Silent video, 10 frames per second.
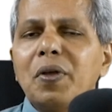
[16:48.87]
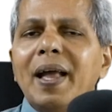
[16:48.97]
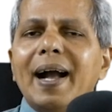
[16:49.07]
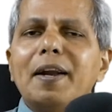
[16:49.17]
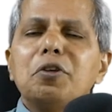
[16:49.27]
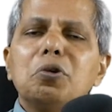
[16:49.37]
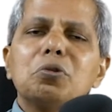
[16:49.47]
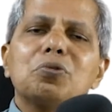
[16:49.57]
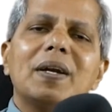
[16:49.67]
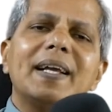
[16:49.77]
And
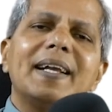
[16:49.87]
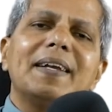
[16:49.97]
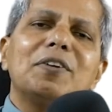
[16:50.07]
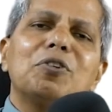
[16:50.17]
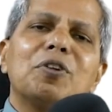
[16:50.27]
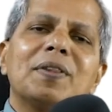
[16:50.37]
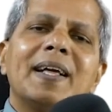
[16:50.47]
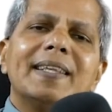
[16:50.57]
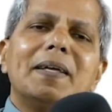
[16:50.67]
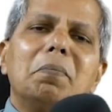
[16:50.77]
usually,
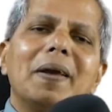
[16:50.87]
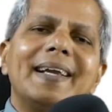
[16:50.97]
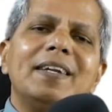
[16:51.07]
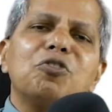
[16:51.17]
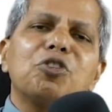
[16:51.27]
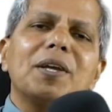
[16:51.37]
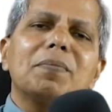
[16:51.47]
the main theme,